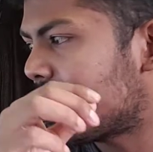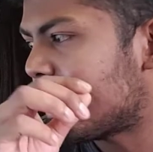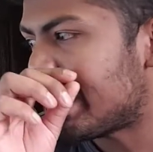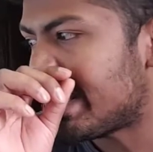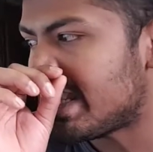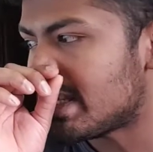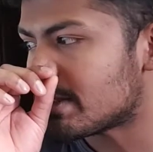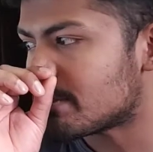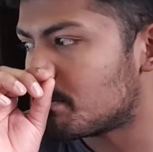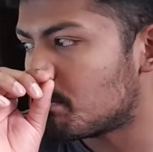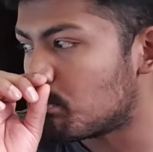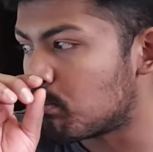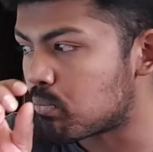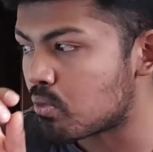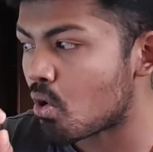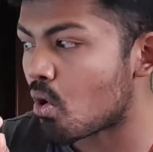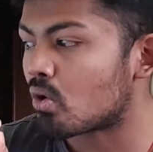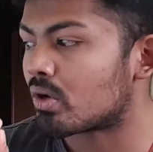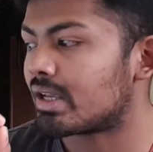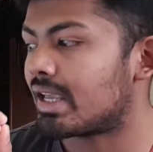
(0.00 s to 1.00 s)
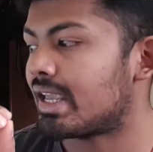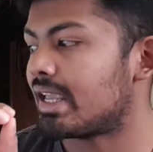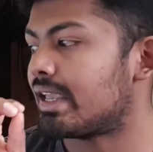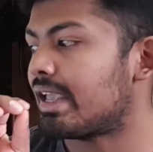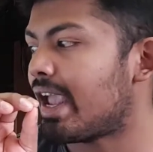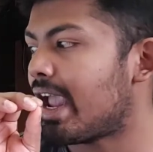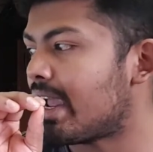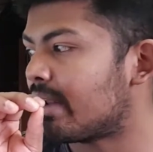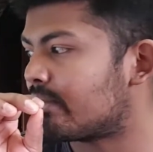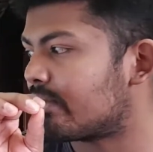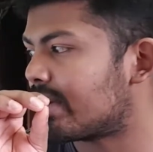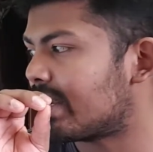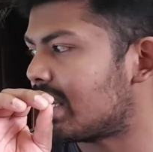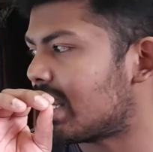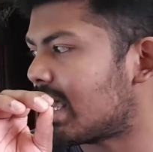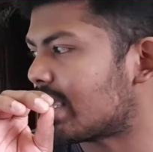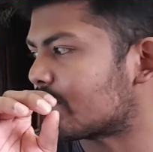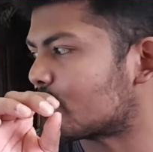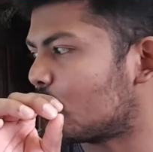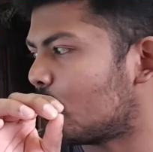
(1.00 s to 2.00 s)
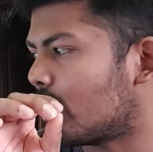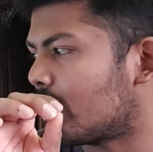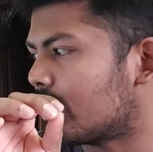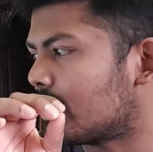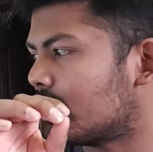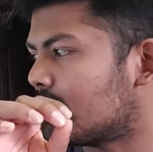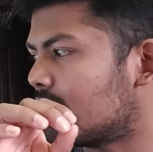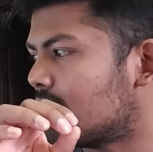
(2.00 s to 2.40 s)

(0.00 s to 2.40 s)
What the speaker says: He is blocking every last one.